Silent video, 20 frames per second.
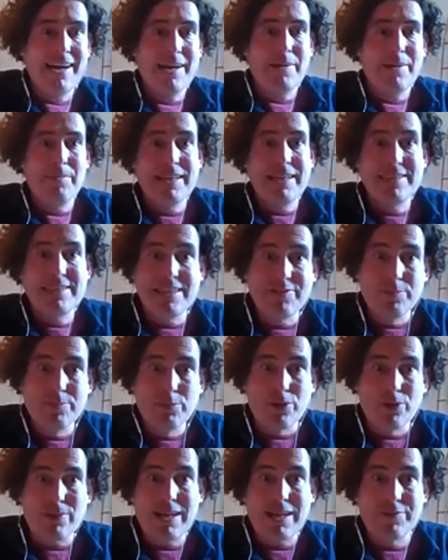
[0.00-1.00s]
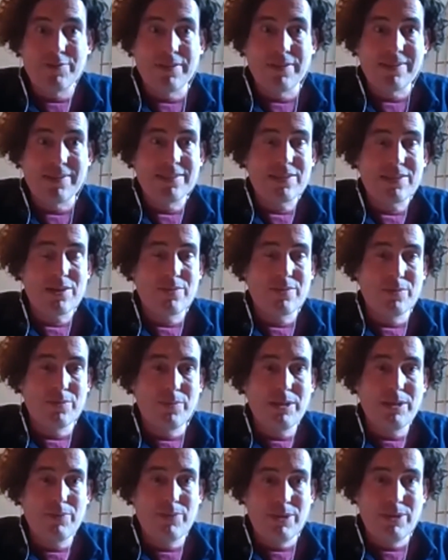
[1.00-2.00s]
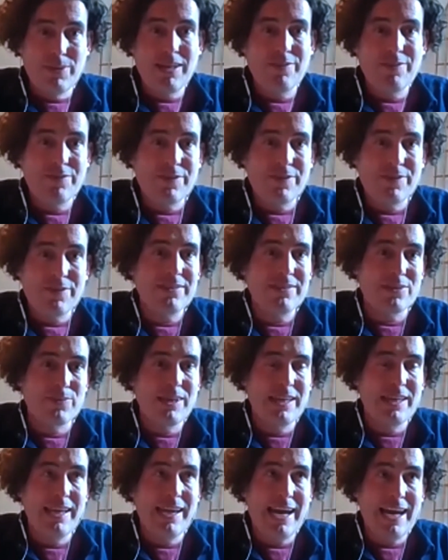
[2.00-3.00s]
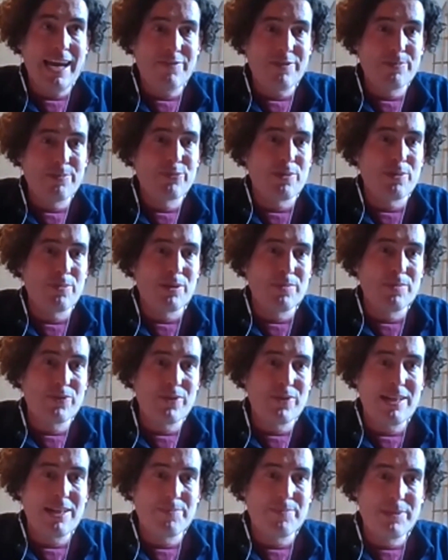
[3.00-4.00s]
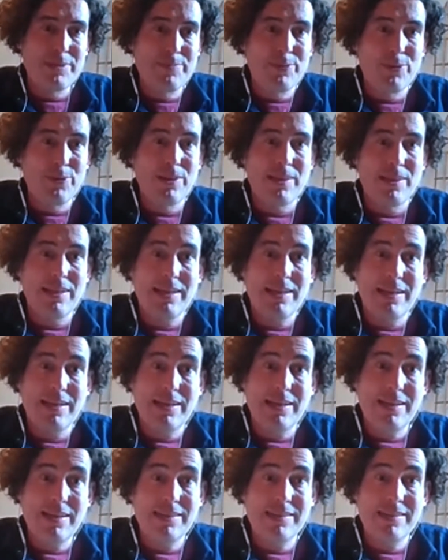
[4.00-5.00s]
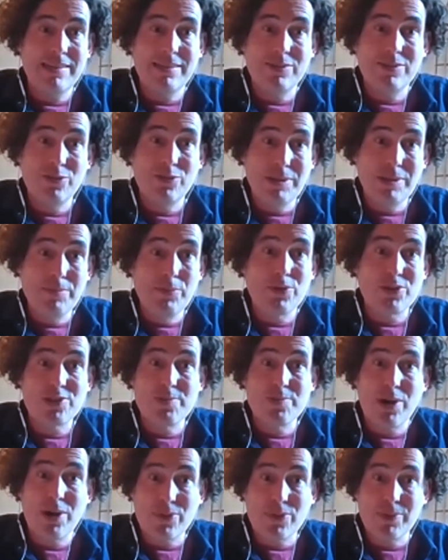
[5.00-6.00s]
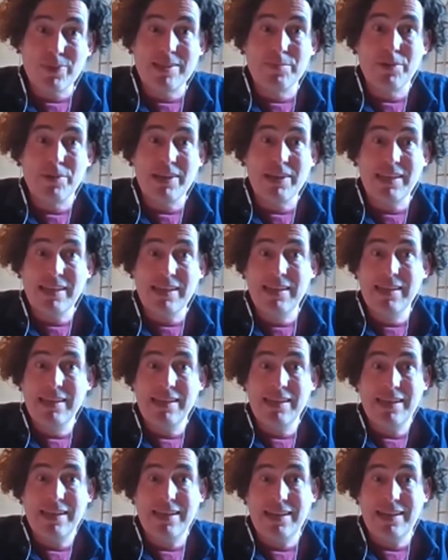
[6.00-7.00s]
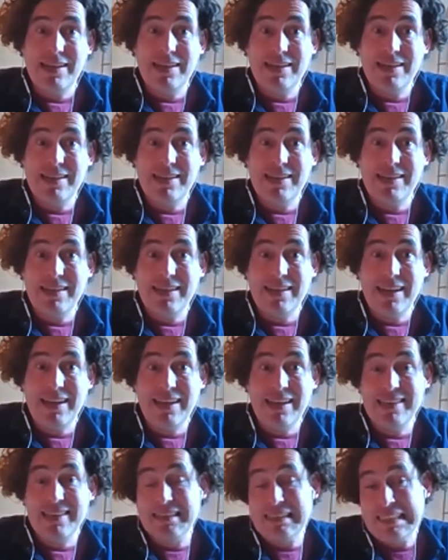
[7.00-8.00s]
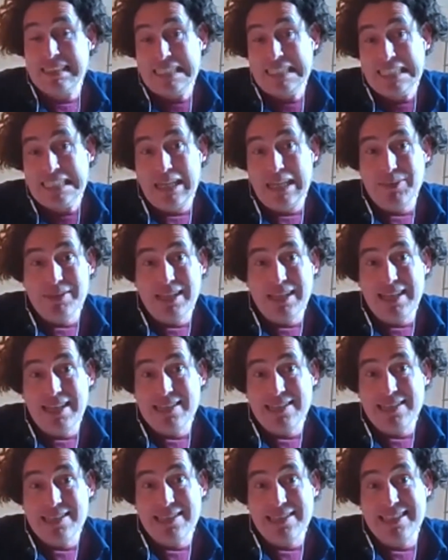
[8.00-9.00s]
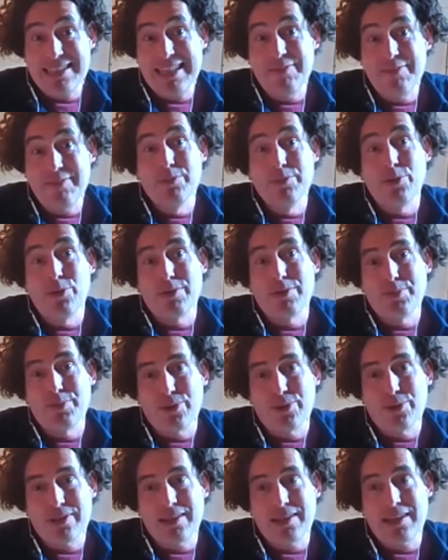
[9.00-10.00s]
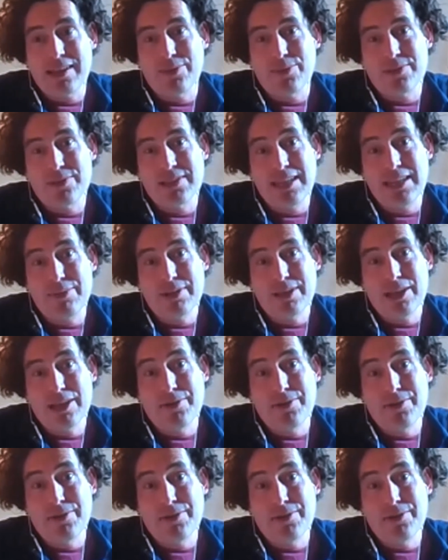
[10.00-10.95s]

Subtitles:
makes it even more relevant. So we really found that we have a problem to help people to be more smart with the money, and nowadays it's even more important than it was a year ago.